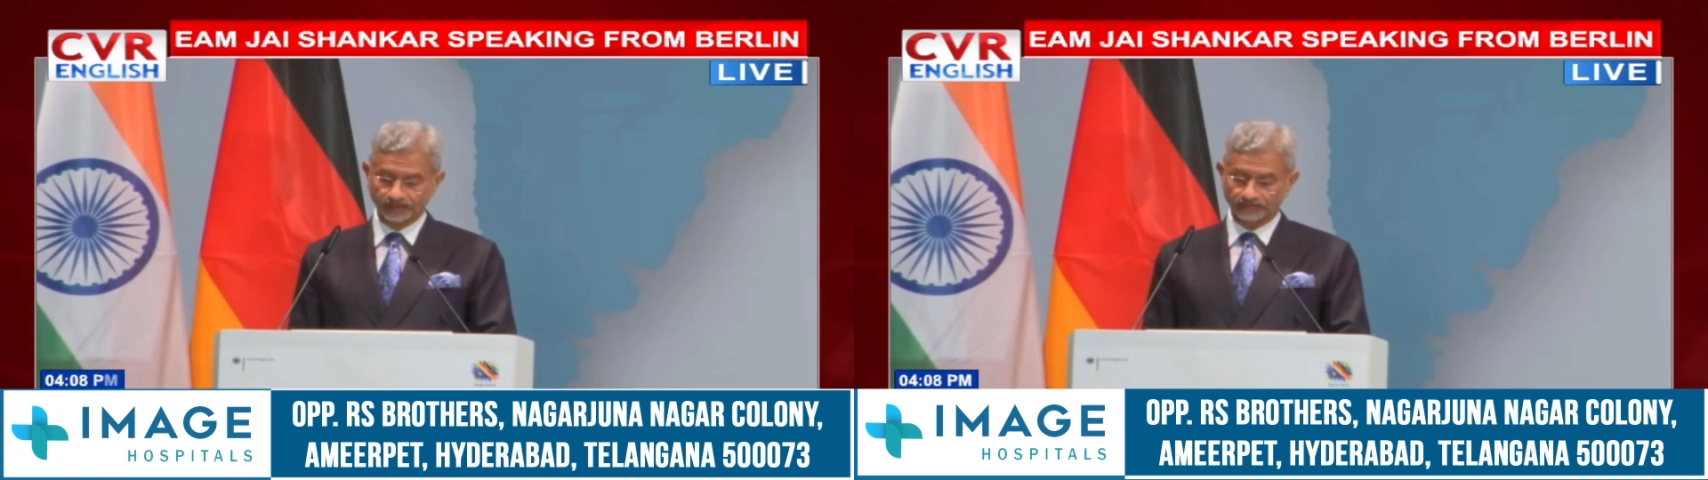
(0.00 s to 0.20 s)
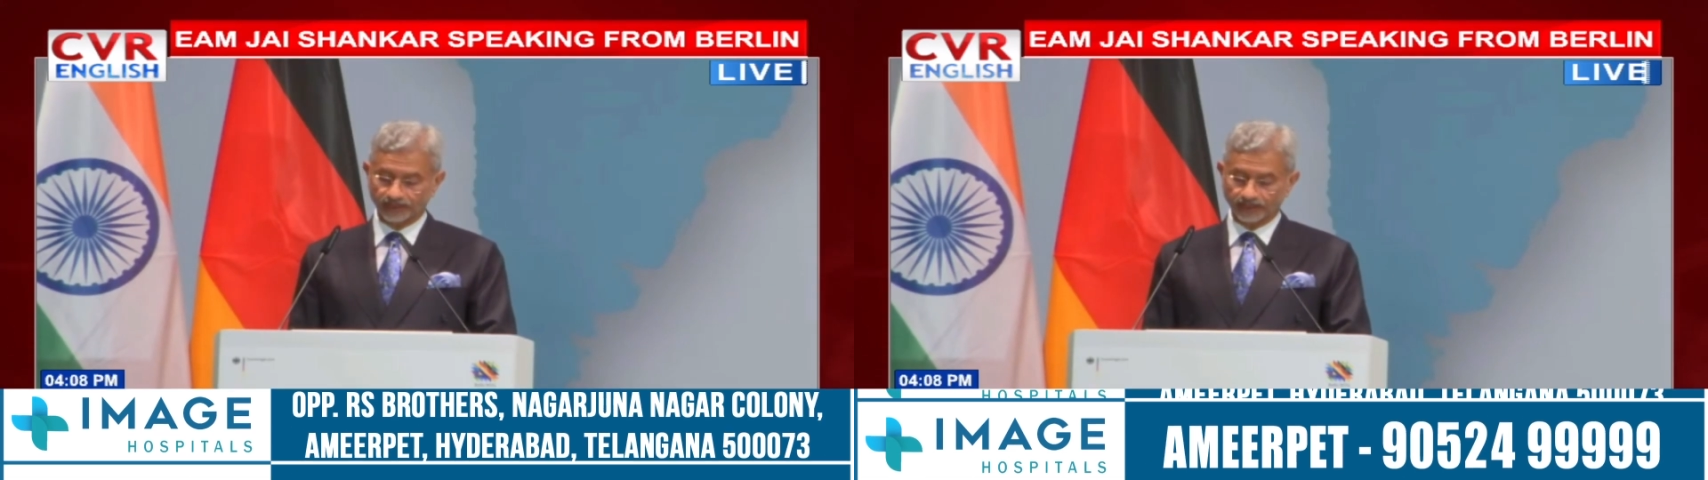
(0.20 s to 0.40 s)

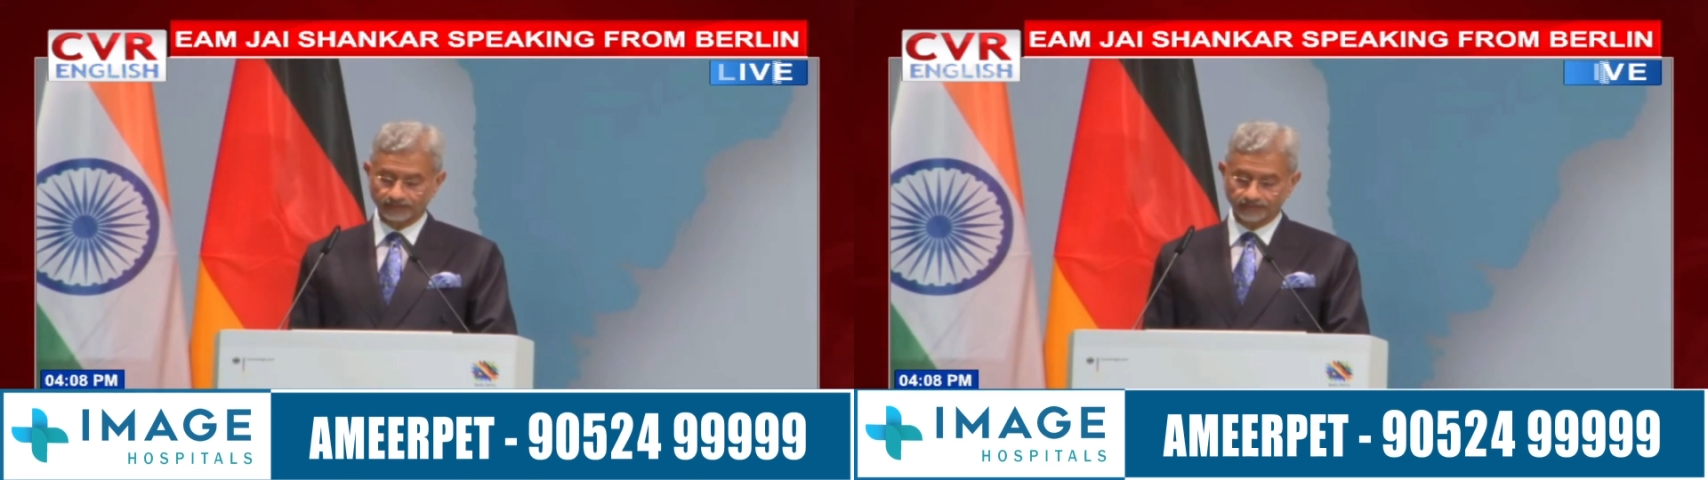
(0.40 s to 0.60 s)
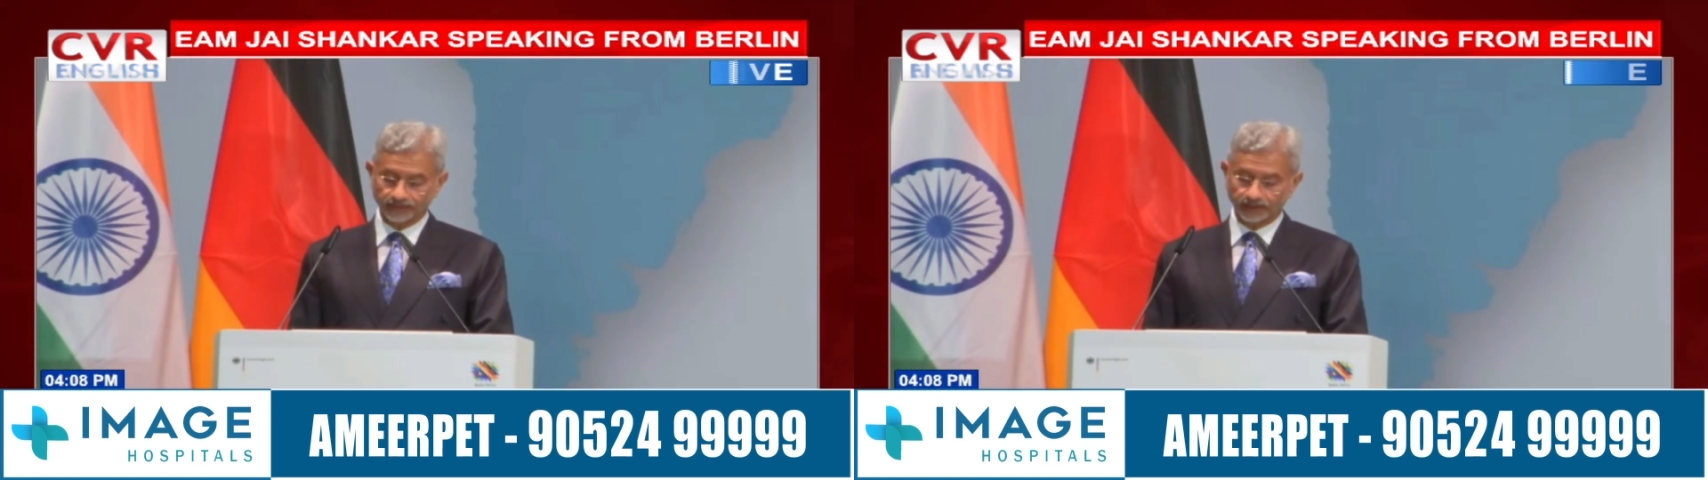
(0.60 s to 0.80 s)

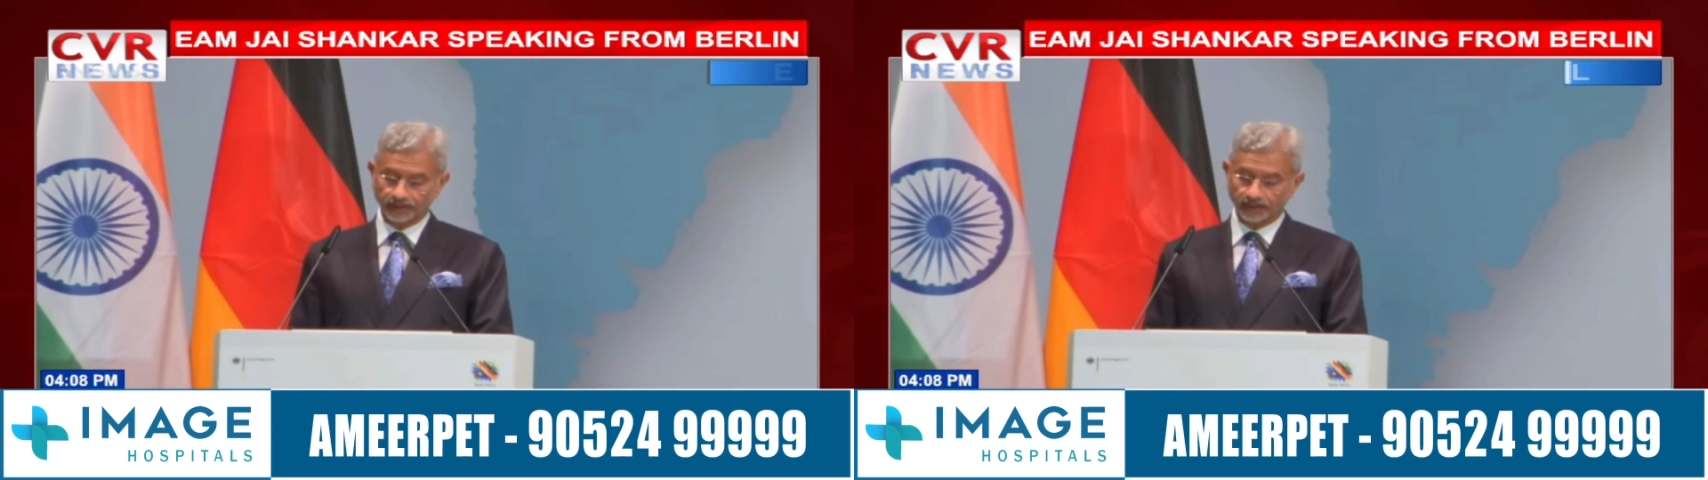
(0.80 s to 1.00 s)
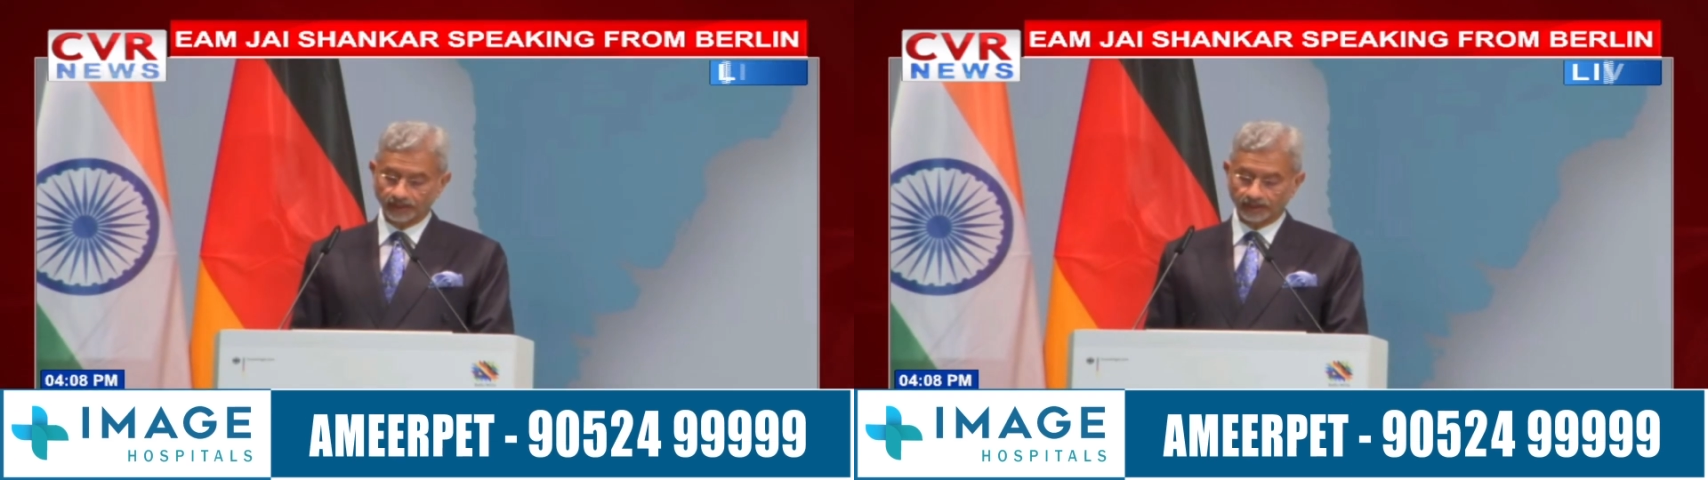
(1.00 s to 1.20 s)
Five,
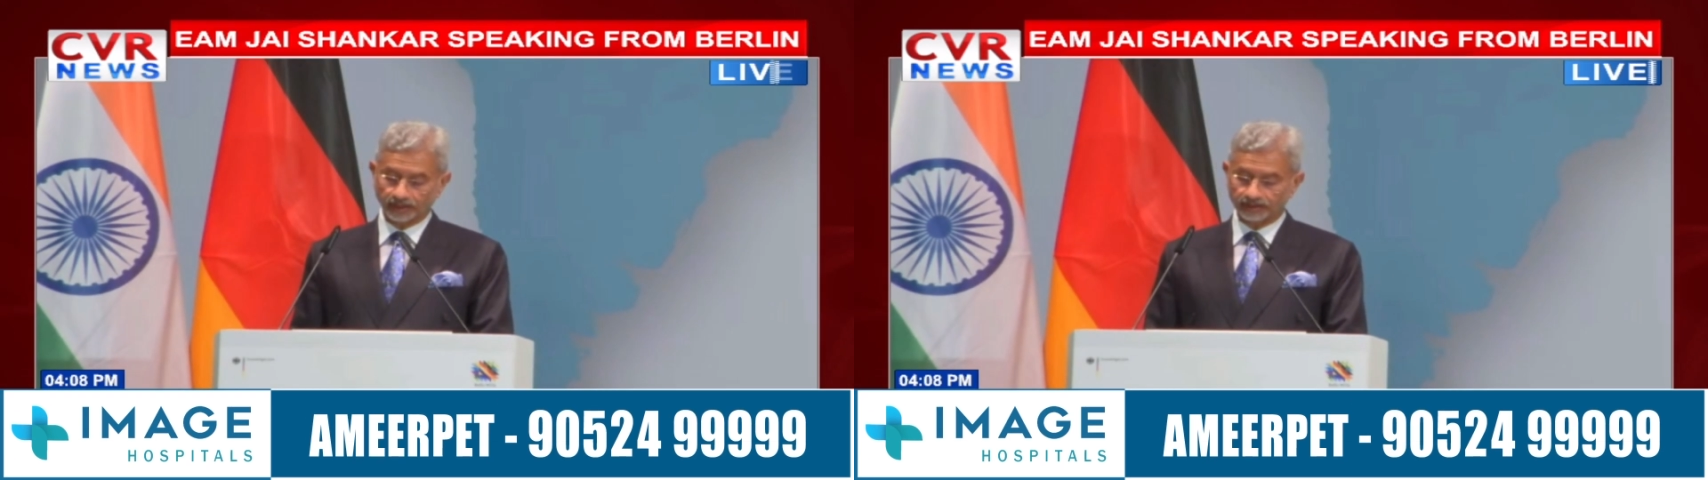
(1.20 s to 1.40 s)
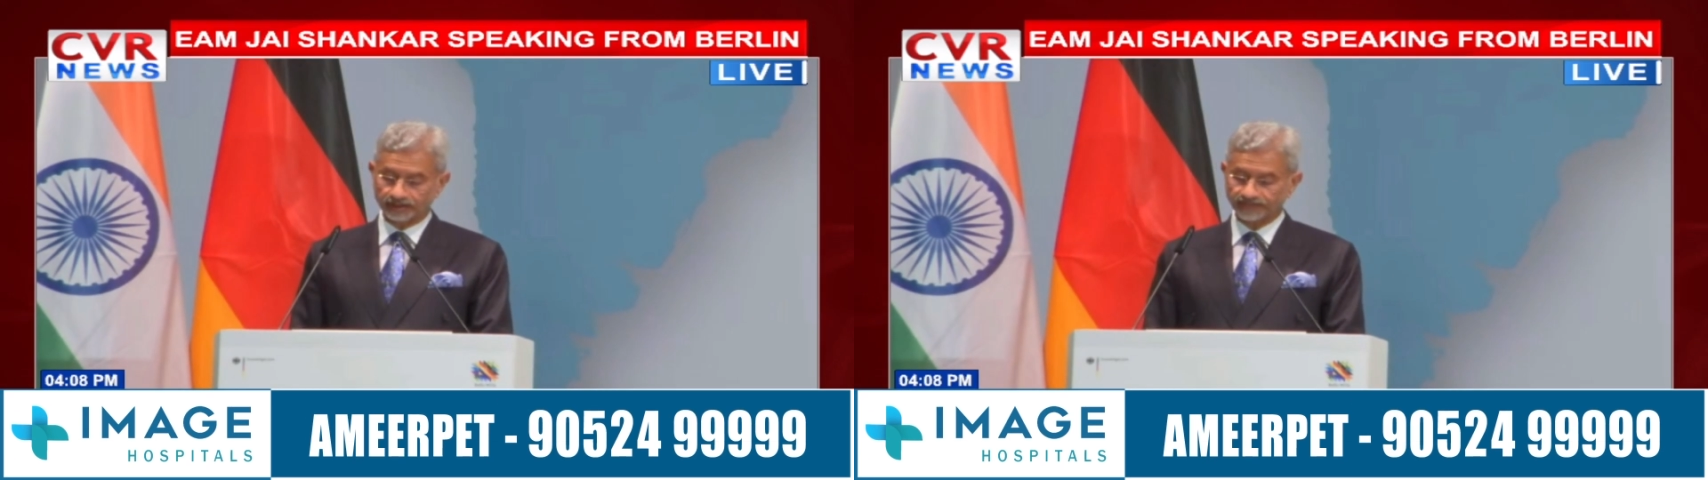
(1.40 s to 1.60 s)

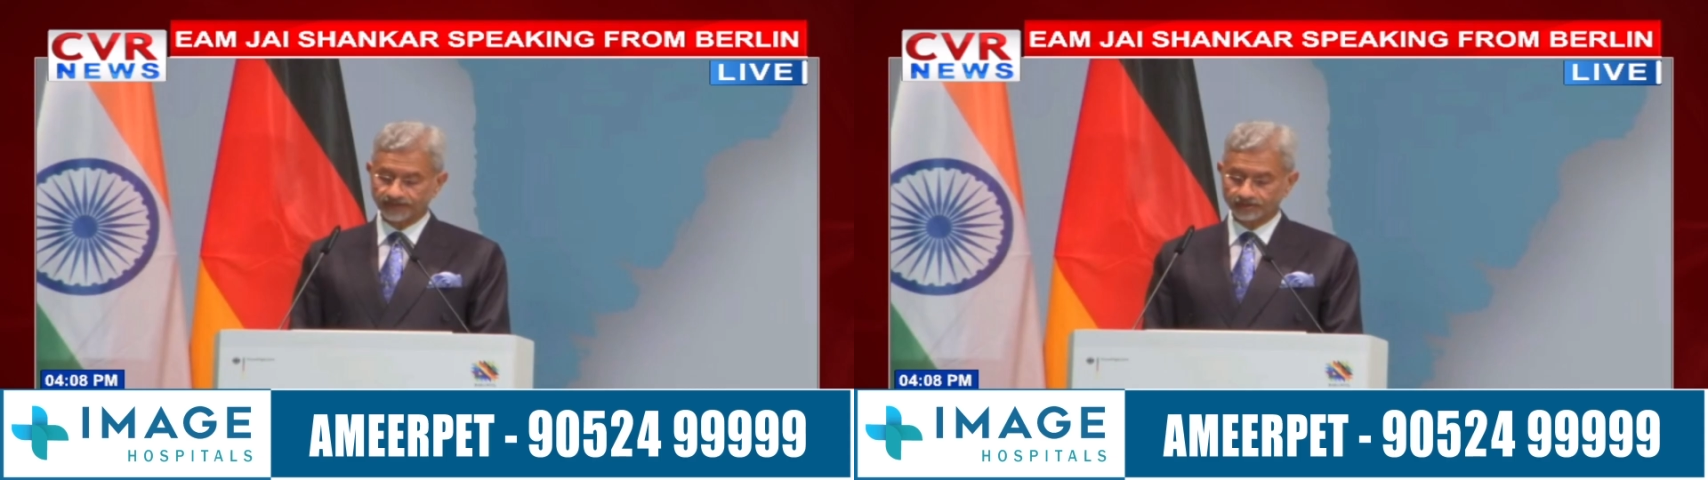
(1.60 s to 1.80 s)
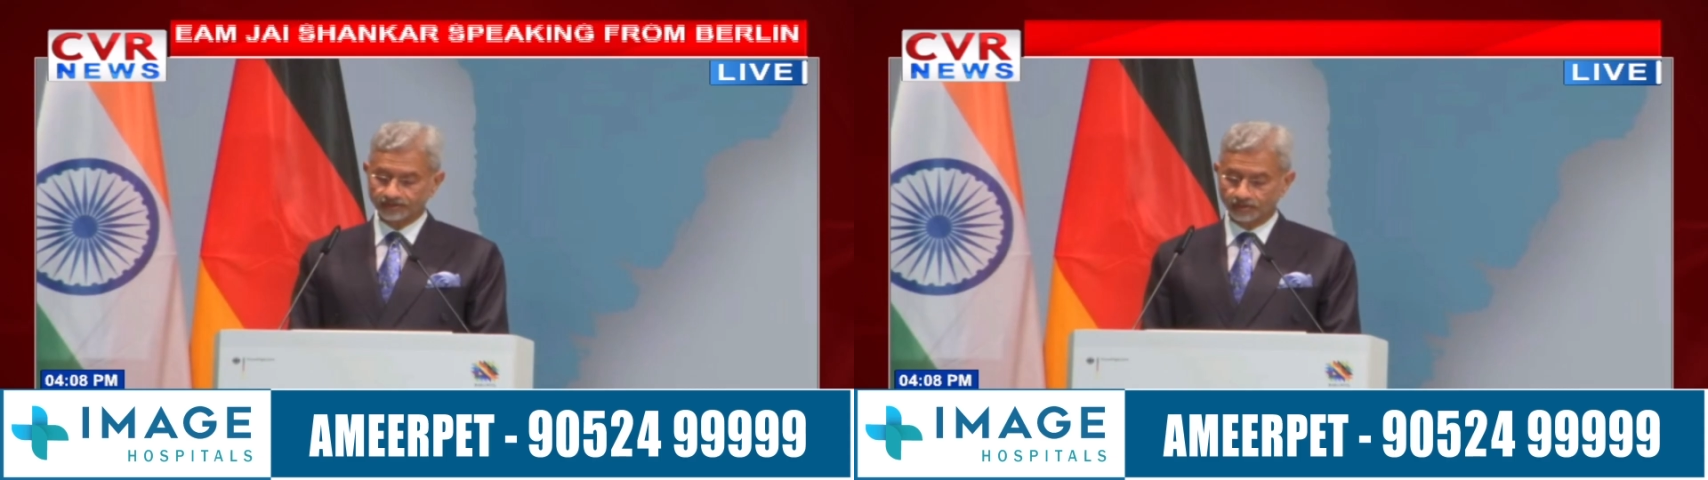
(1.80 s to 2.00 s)
defense